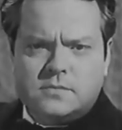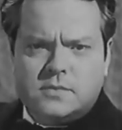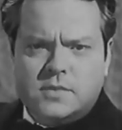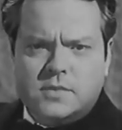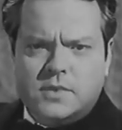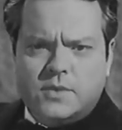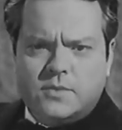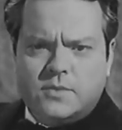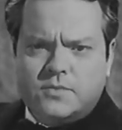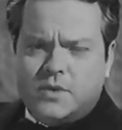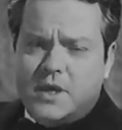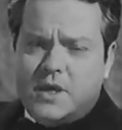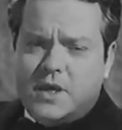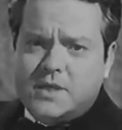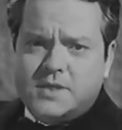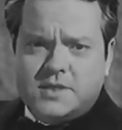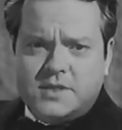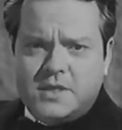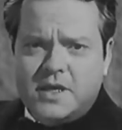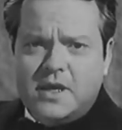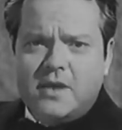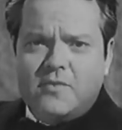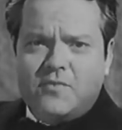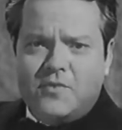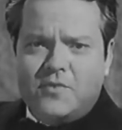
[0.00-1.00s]
And when I
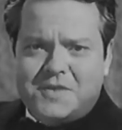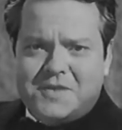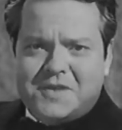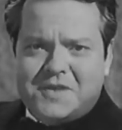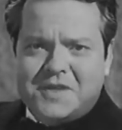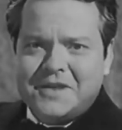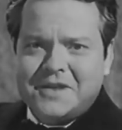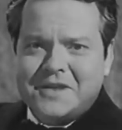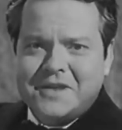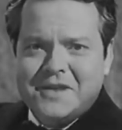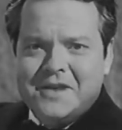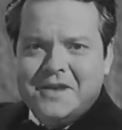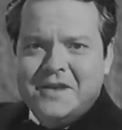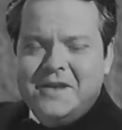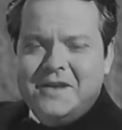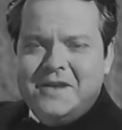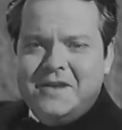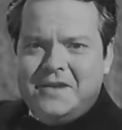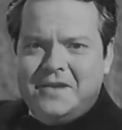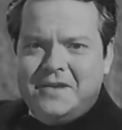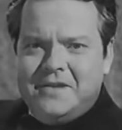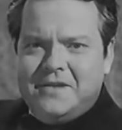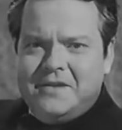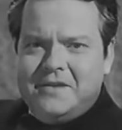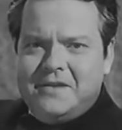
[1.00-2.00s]
say everything,
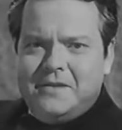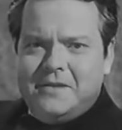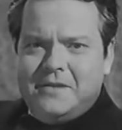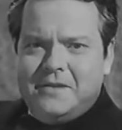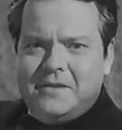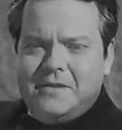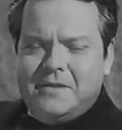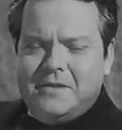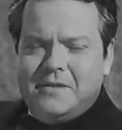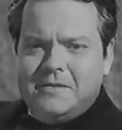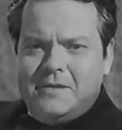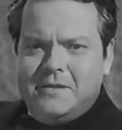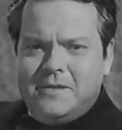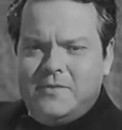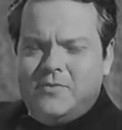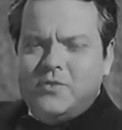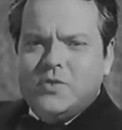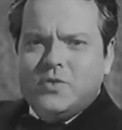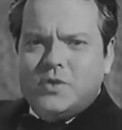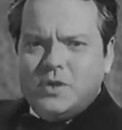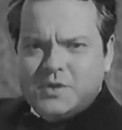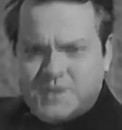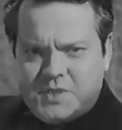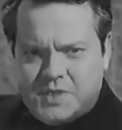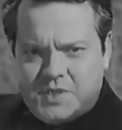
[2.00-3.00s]
if you
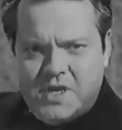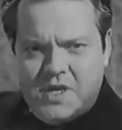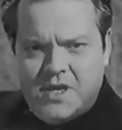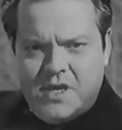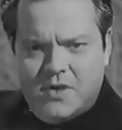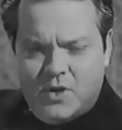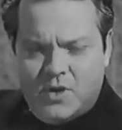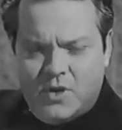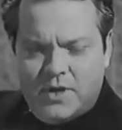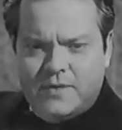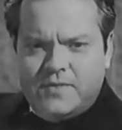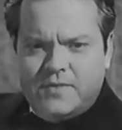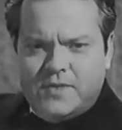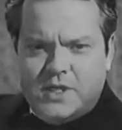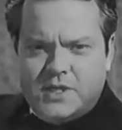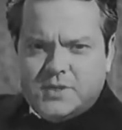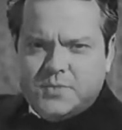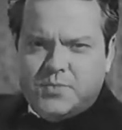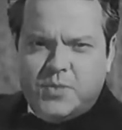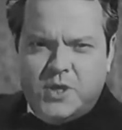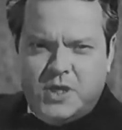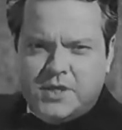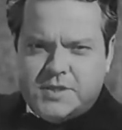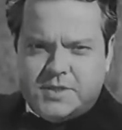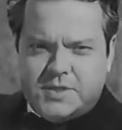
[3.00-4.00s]
could see one of these
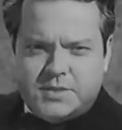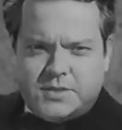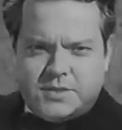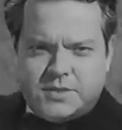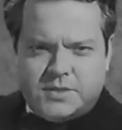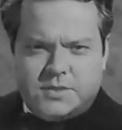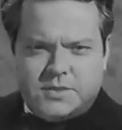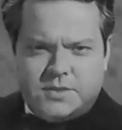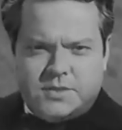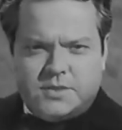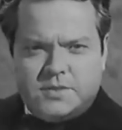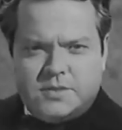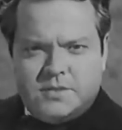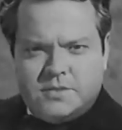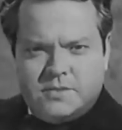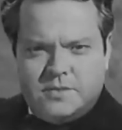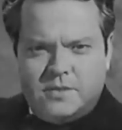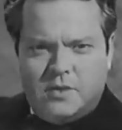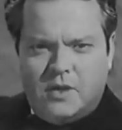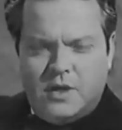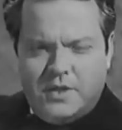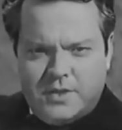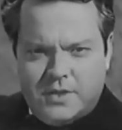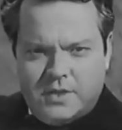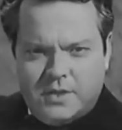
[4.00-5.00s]
beasts
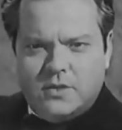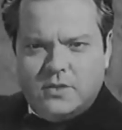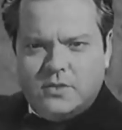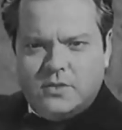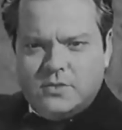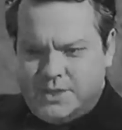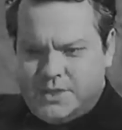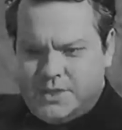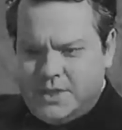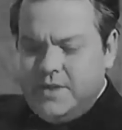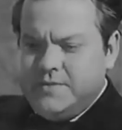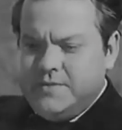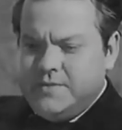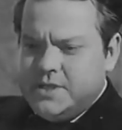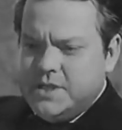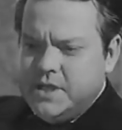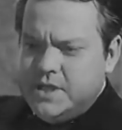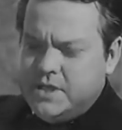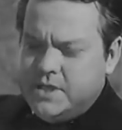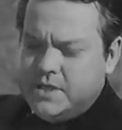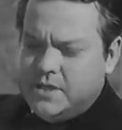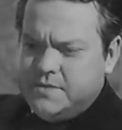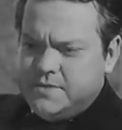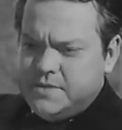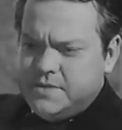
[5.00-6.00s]
on the loose, I've seen
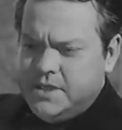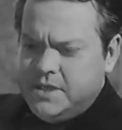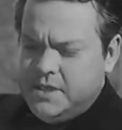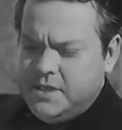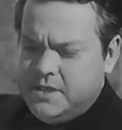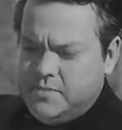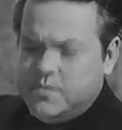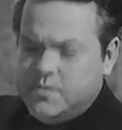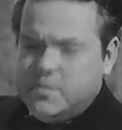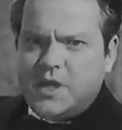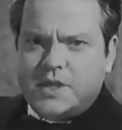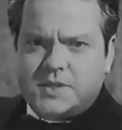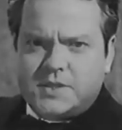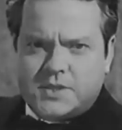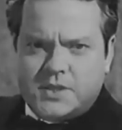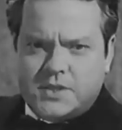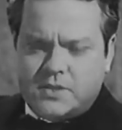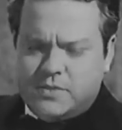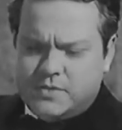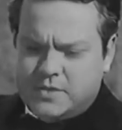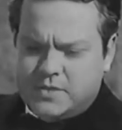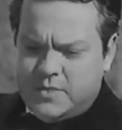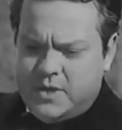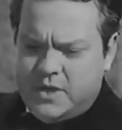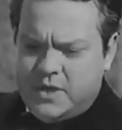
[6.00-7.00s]
it in Mexico, as a matter of